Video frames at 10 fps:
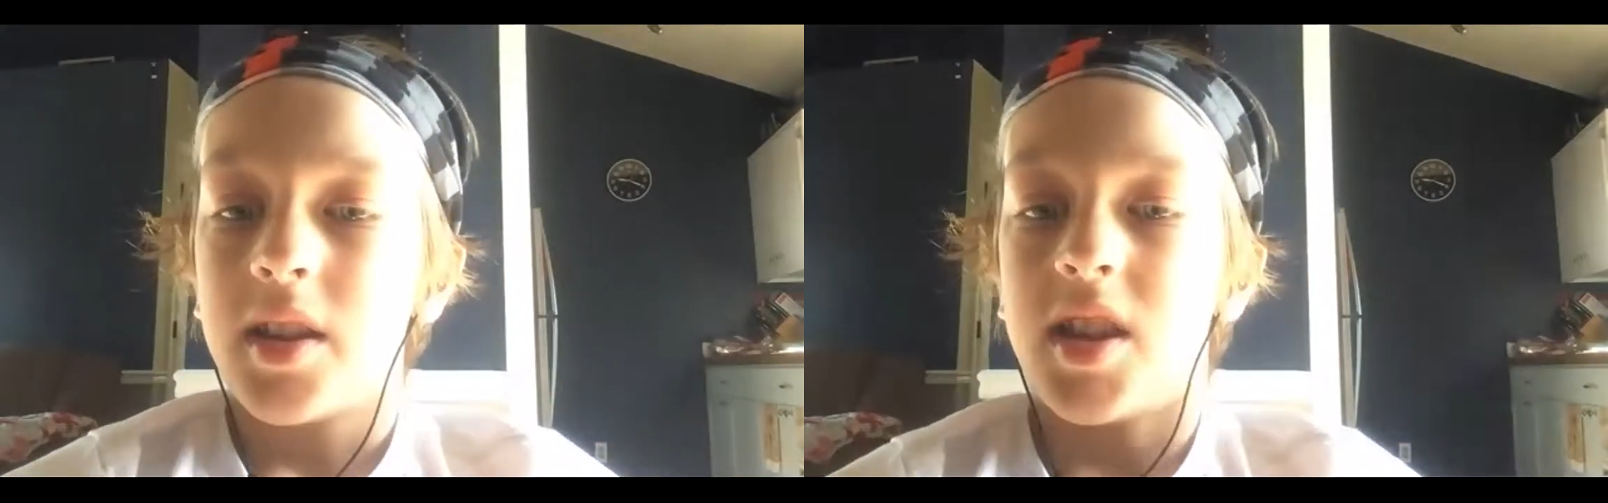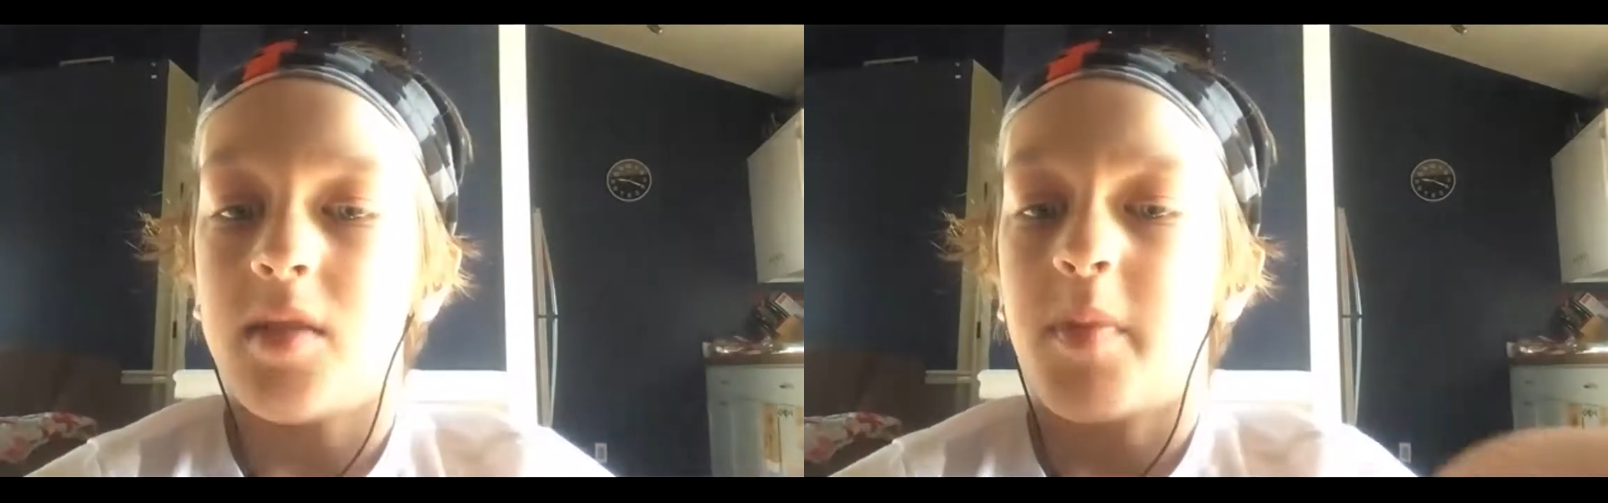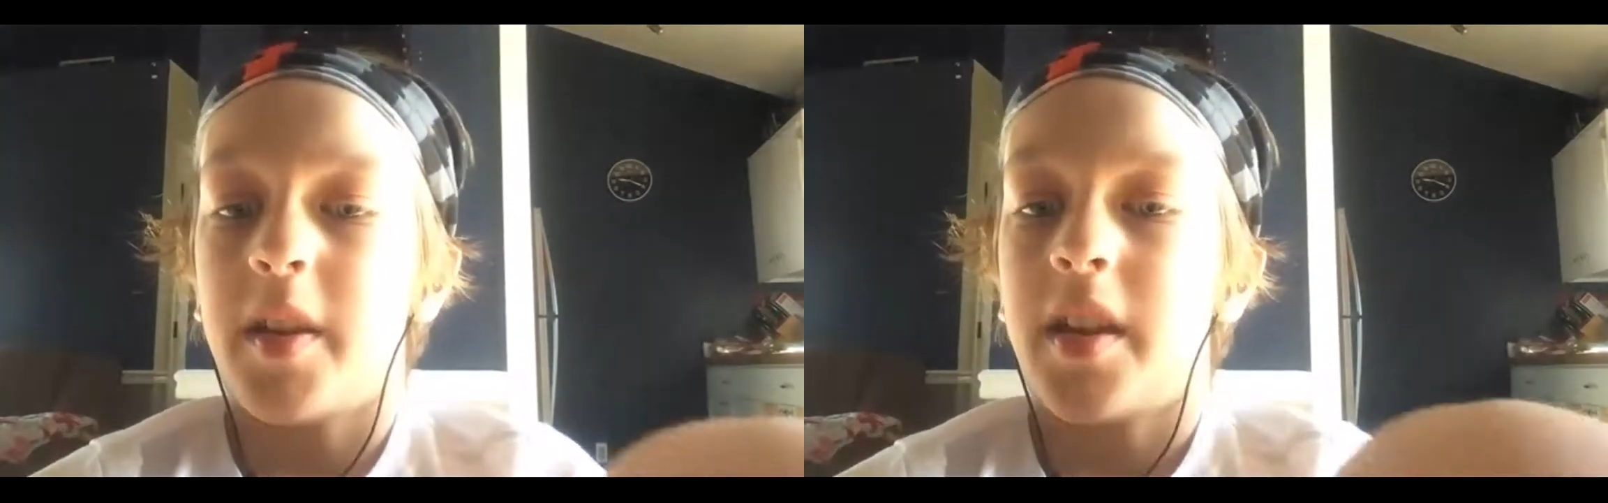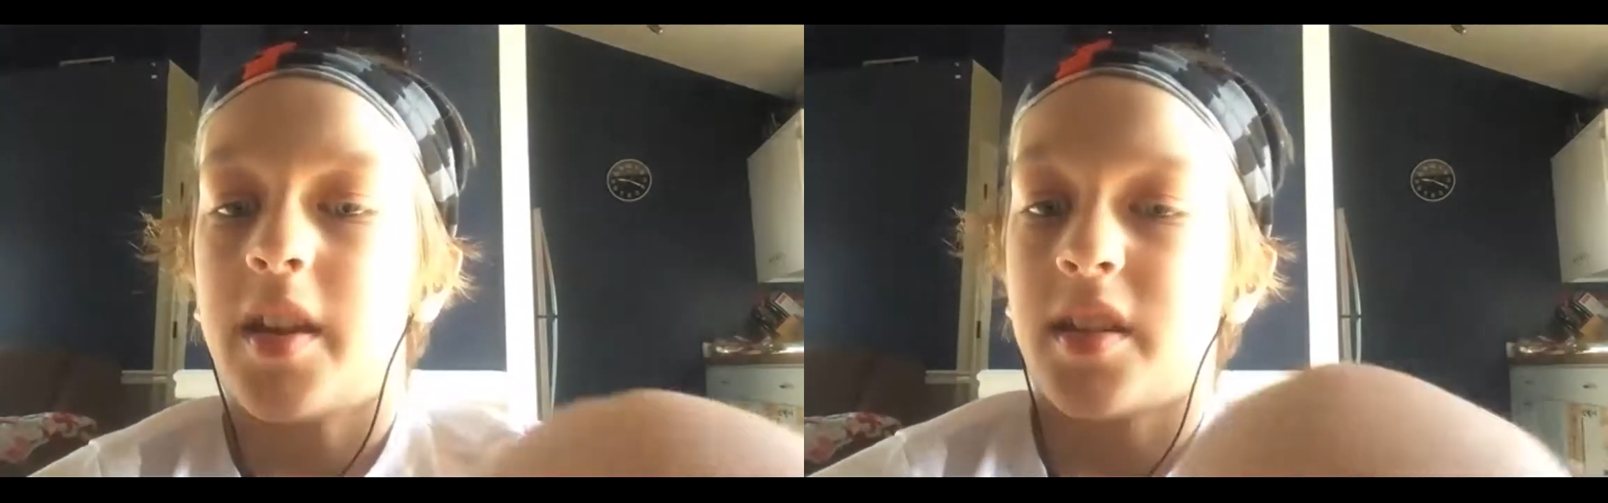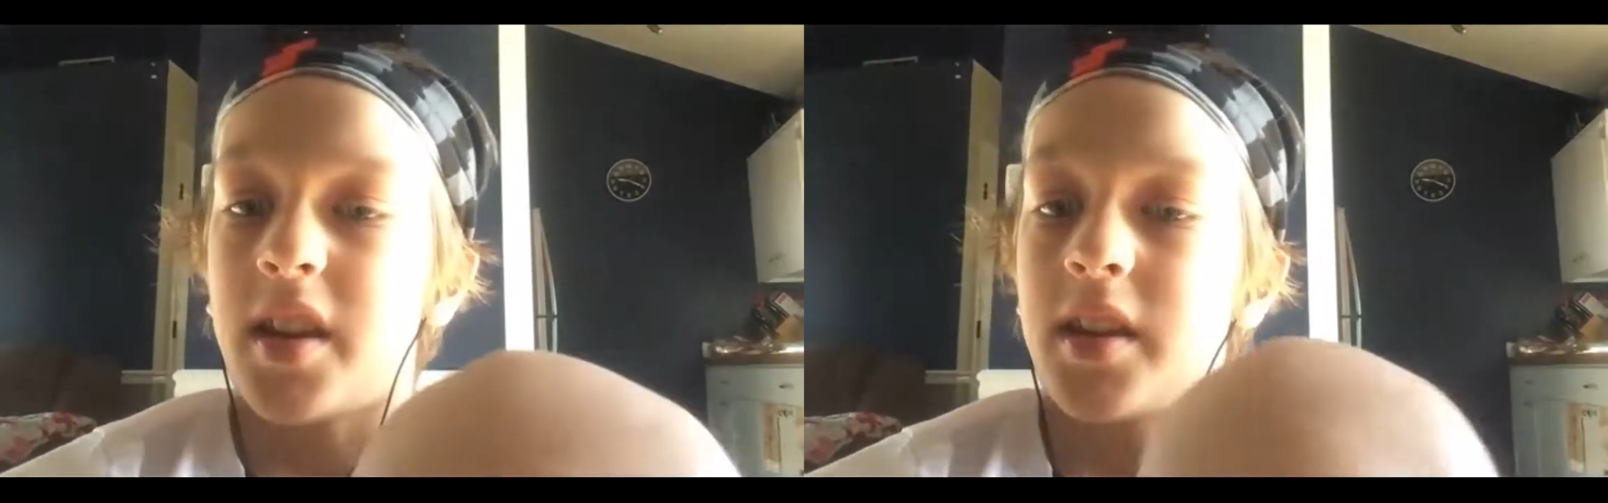keep it
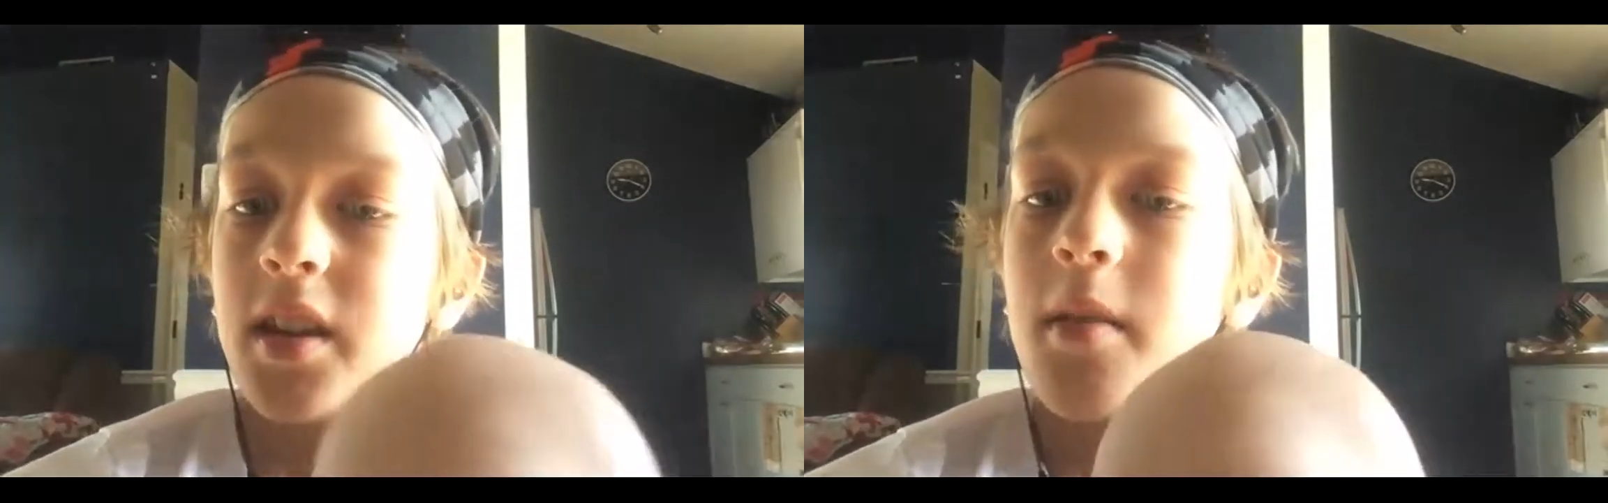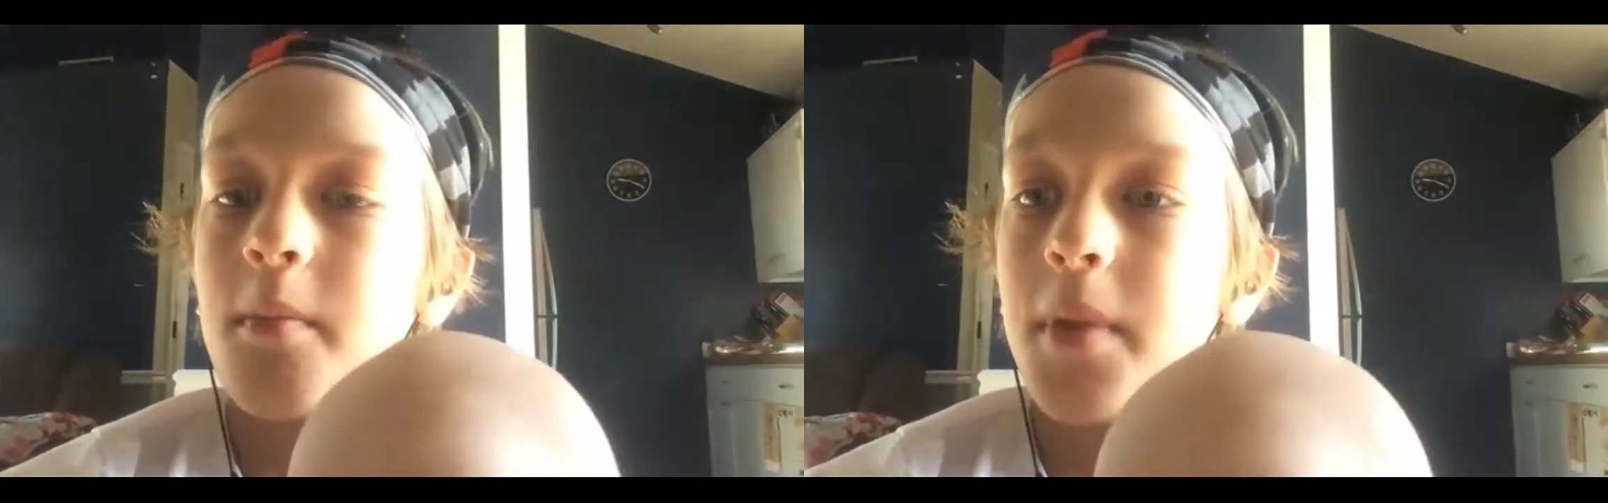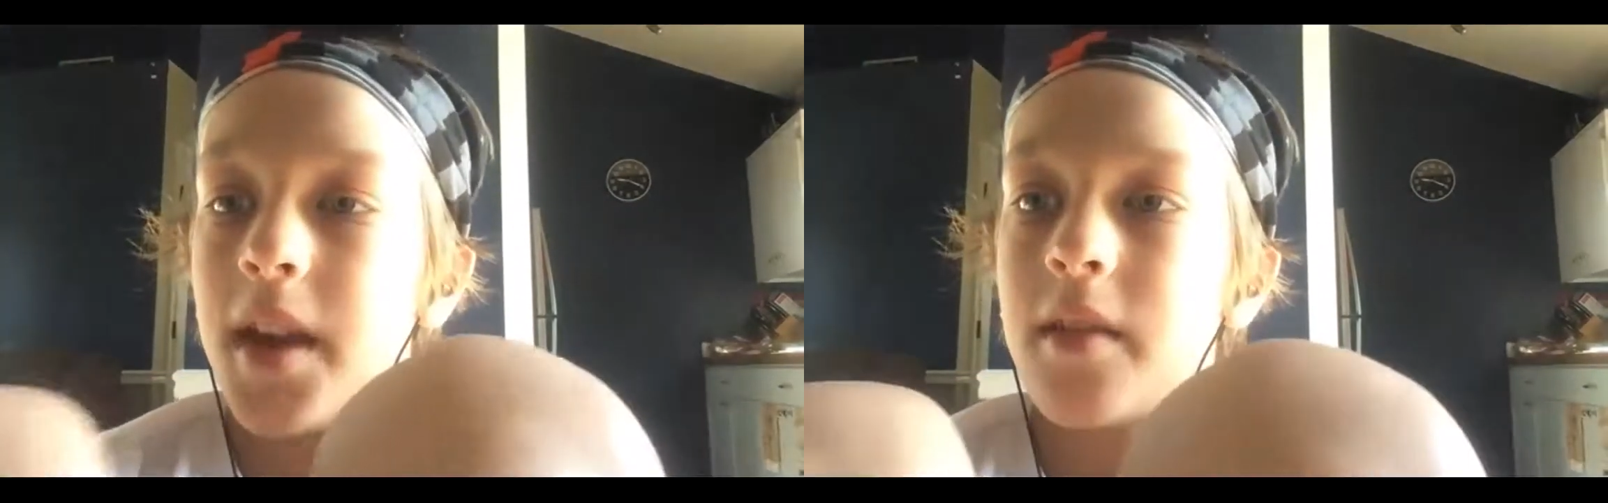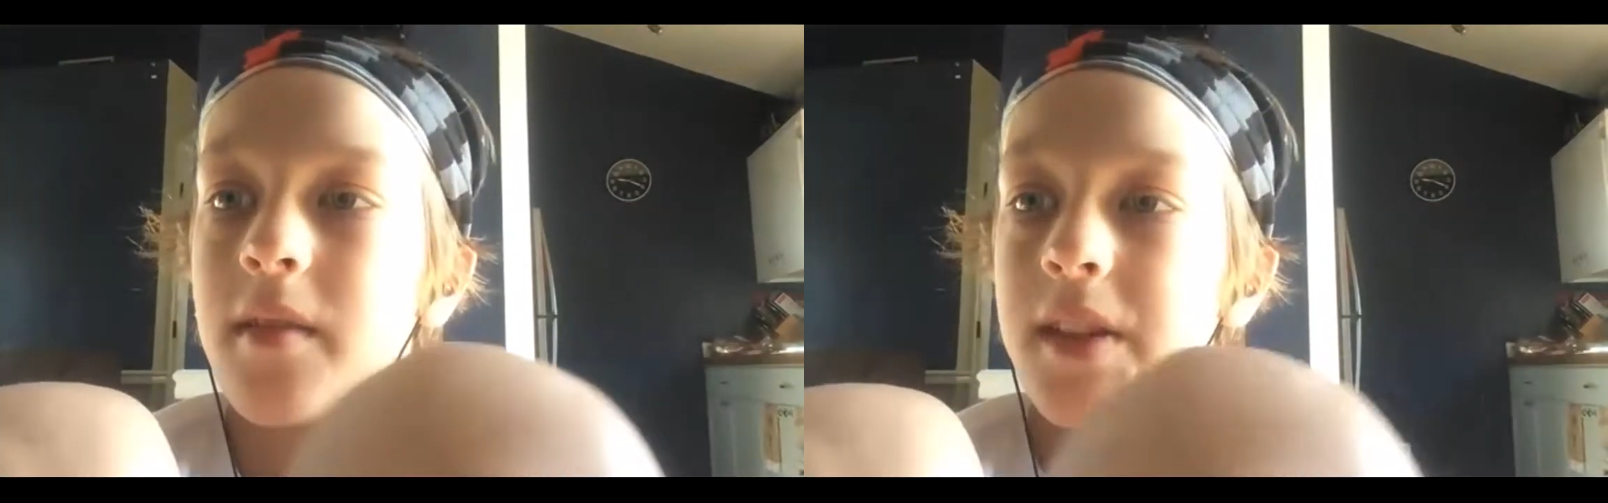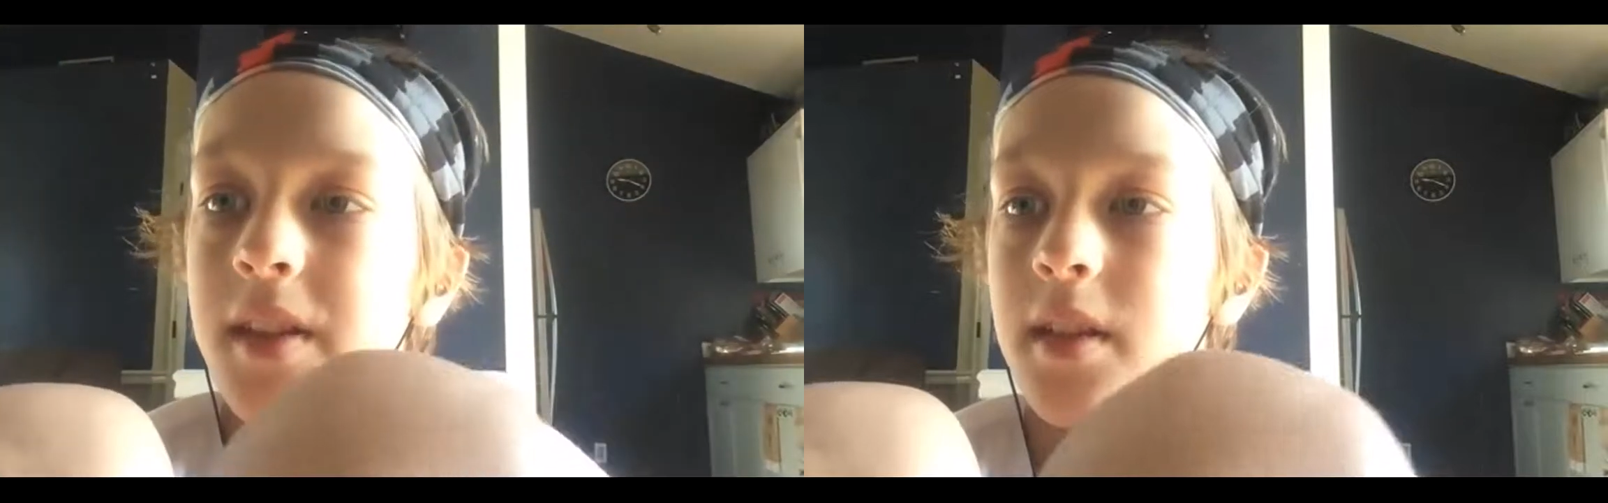and like
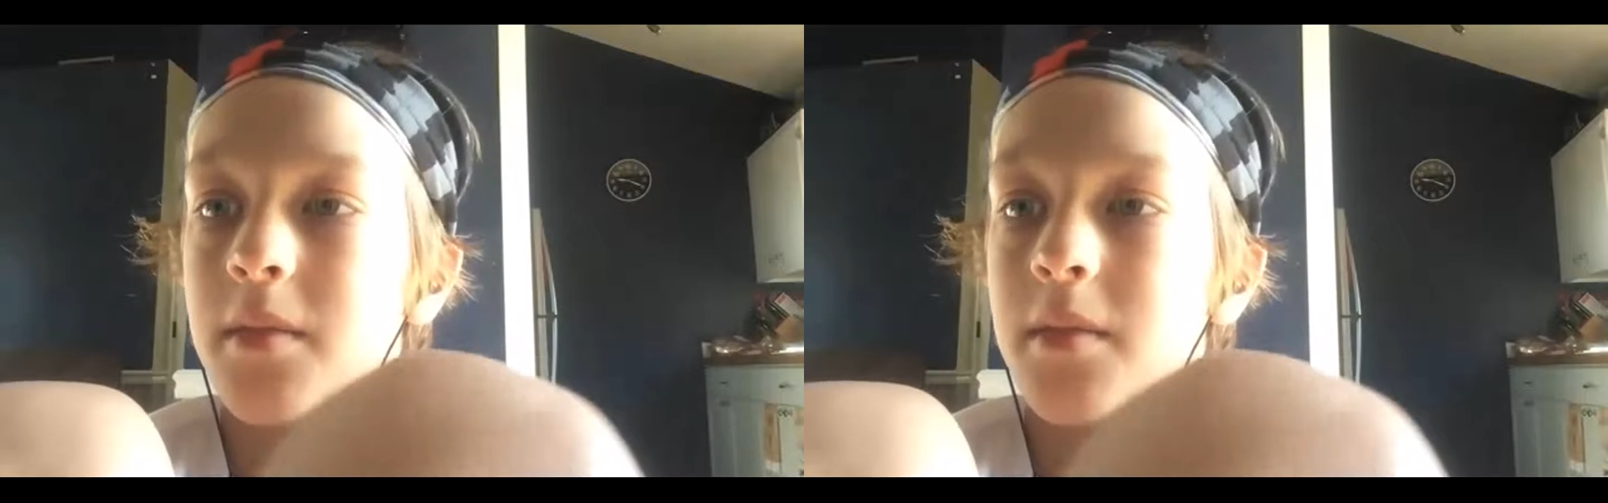penguins